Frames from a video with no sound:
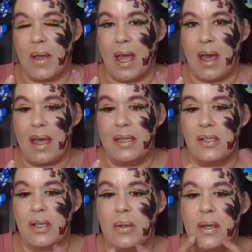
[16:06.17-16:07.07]
So
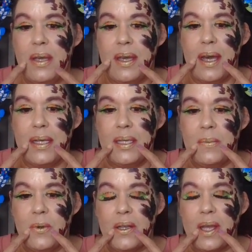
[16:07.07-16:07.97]
I did more like
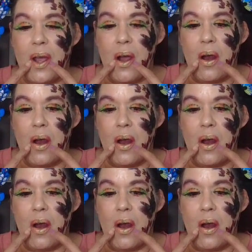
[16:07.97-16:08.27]
orange.